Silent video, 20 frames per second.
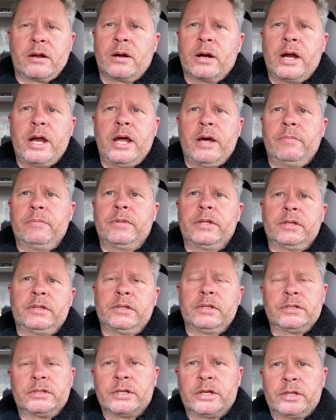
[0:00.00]
crap that
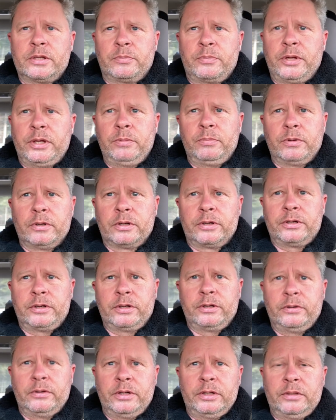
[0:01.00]
these other people are
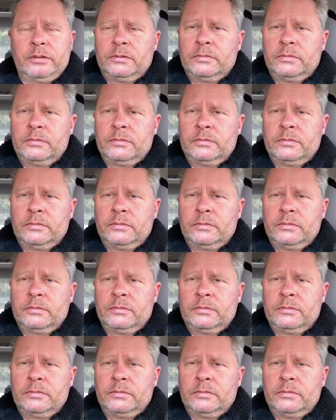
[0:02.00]
doing.